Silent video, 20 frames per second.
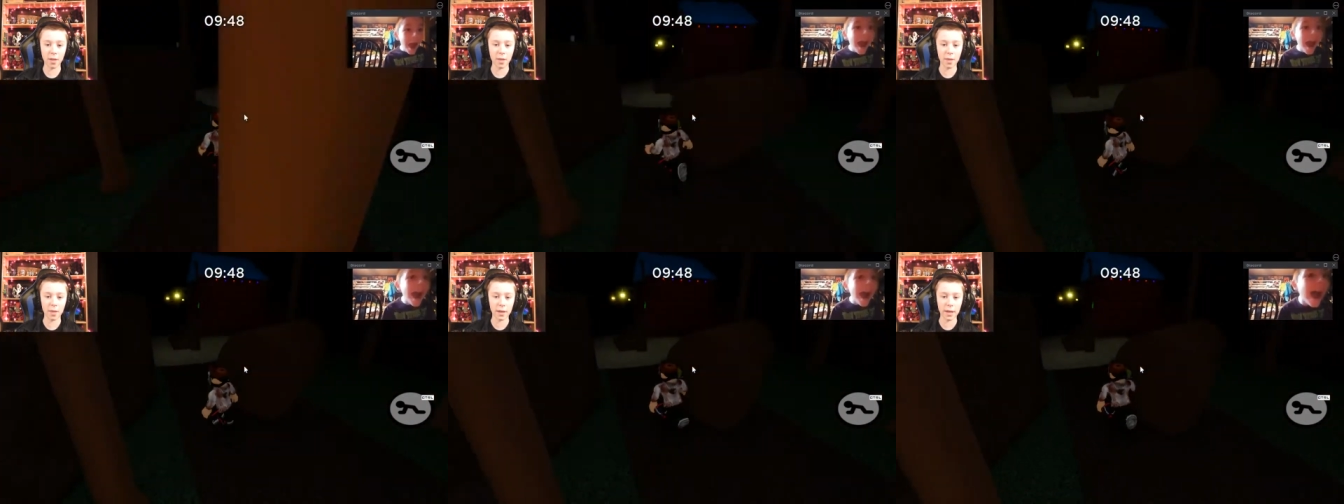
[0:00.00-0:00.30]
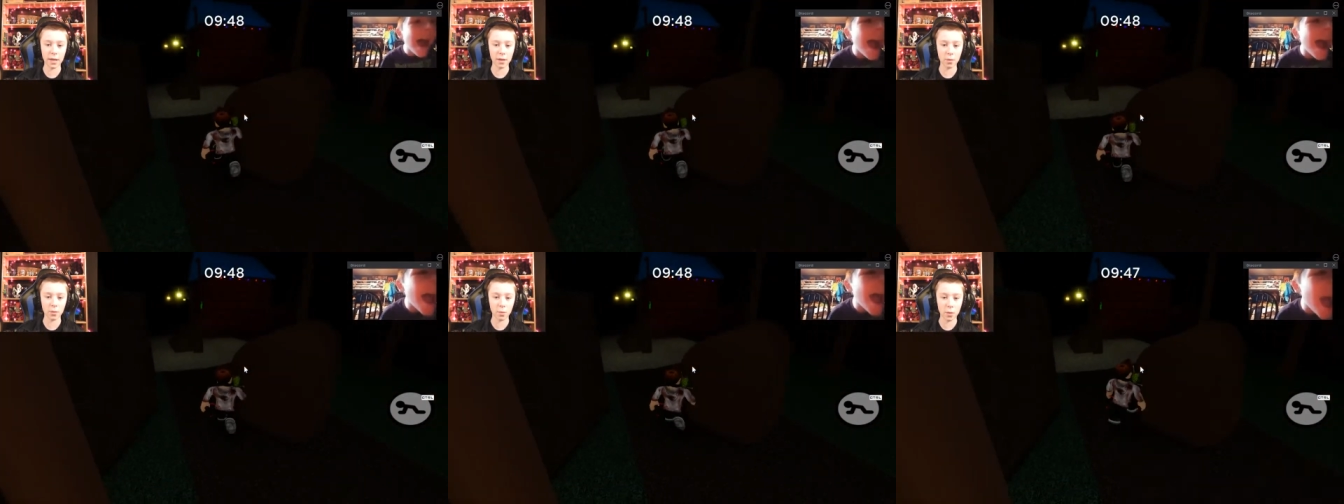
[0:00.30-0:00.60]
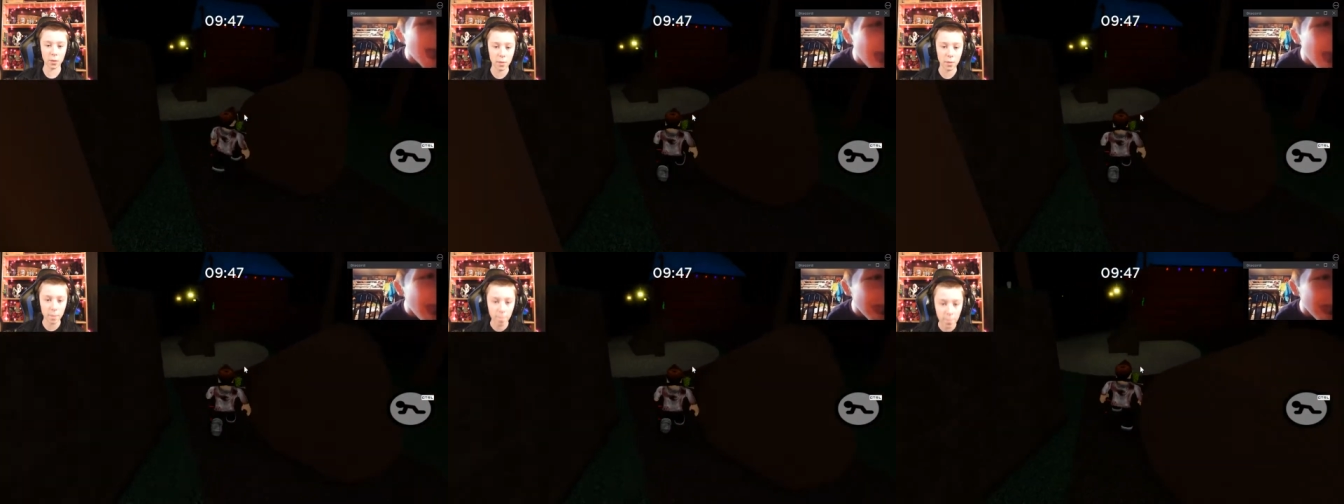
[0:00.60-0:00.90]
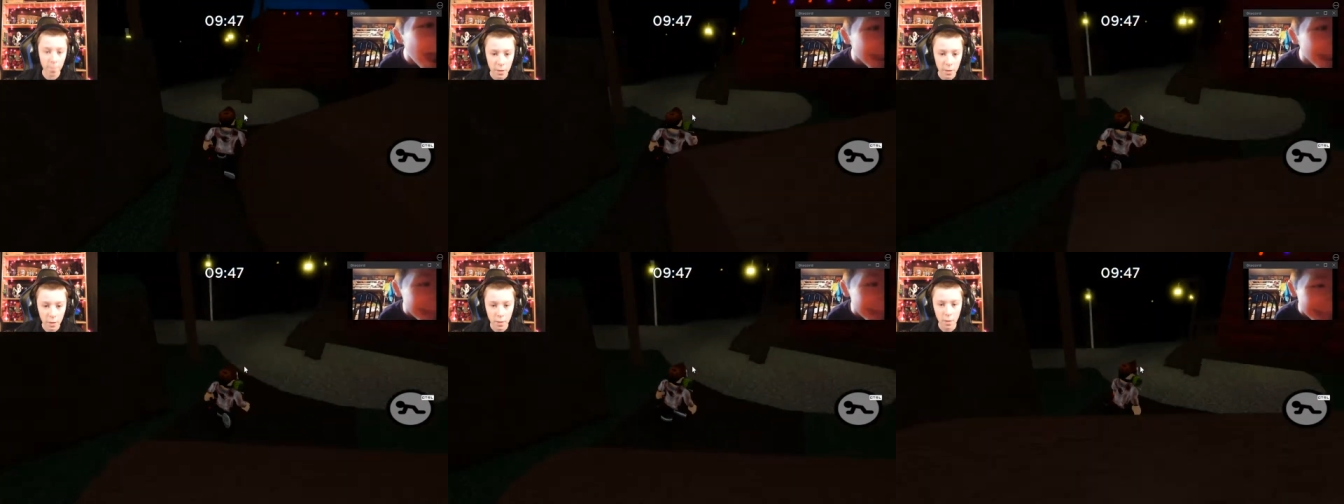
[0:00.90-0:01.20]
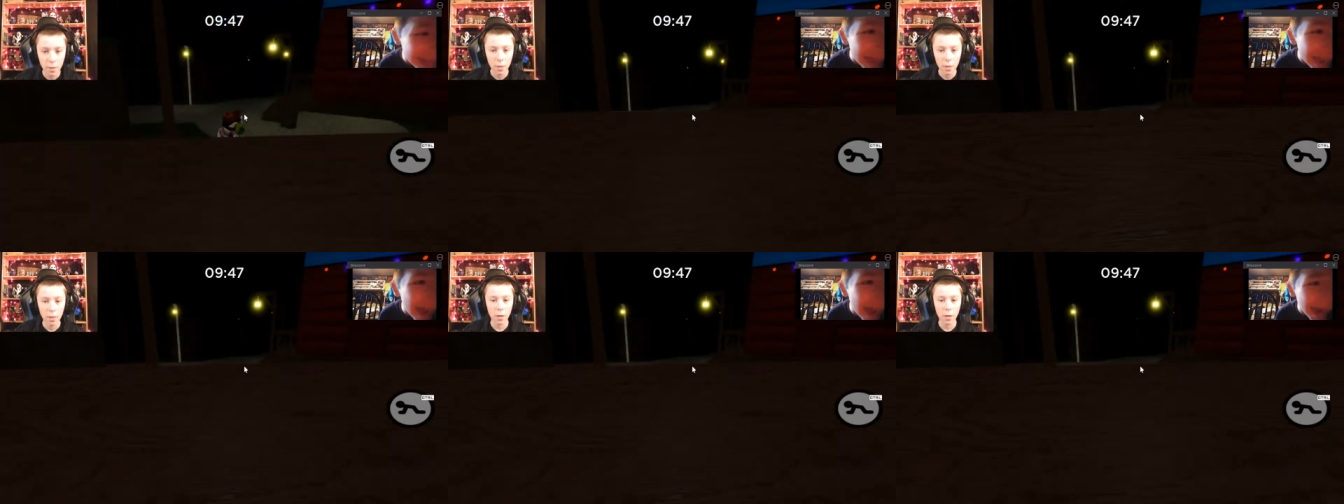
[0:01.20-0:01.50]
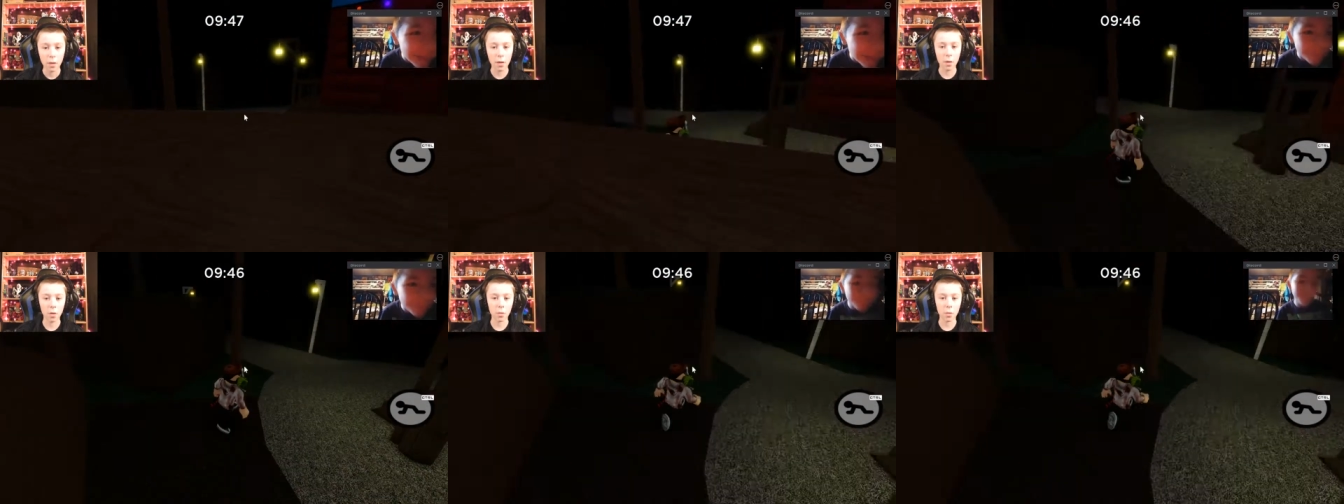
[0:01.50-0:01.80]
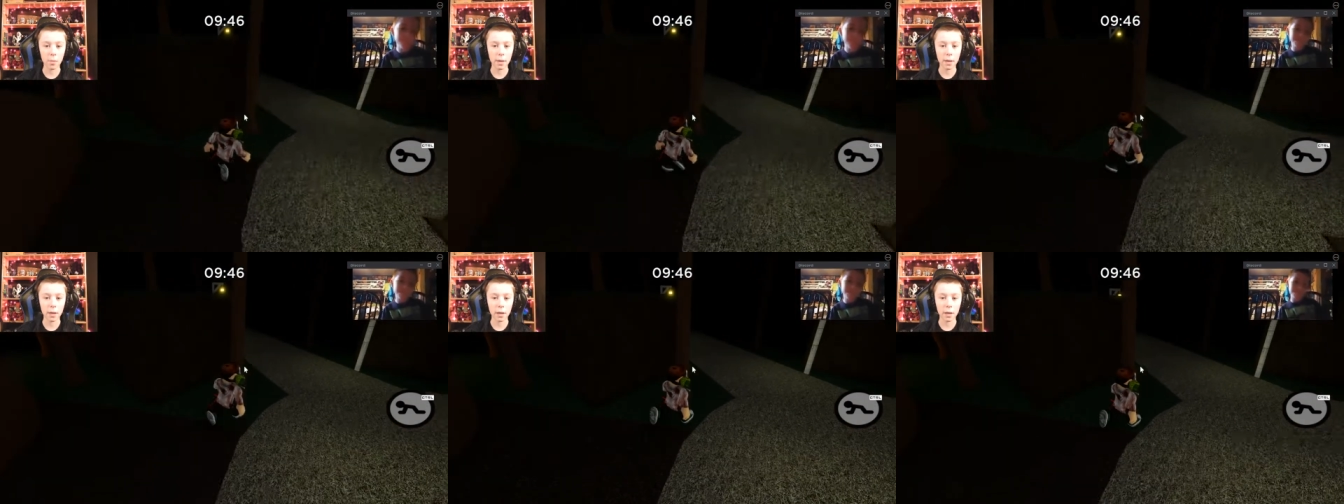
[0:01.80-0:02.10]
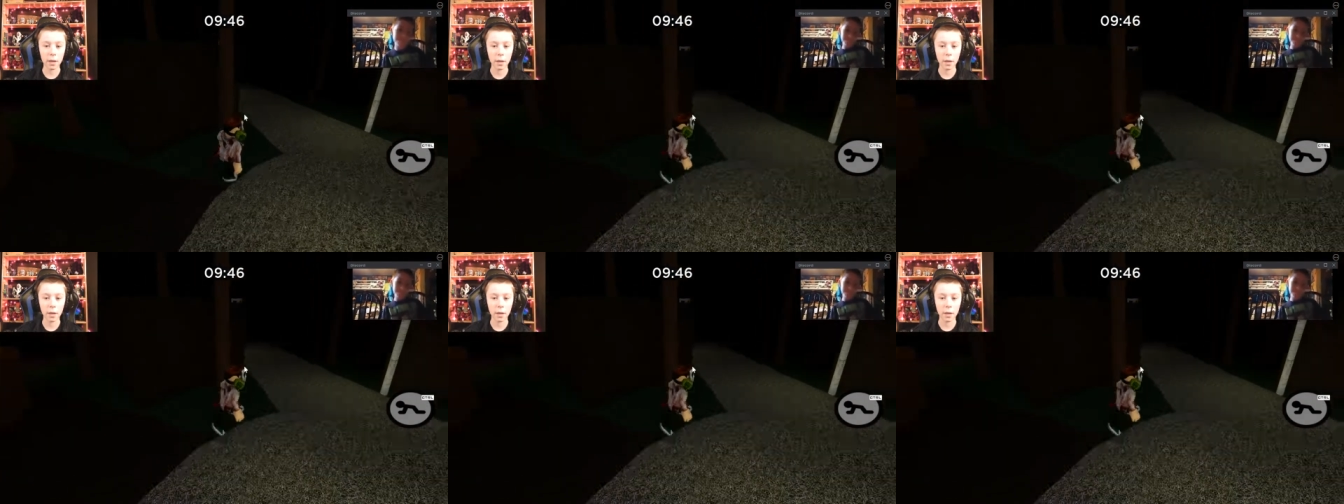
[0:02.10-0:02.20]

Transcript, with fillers: in the next one. Oh my god.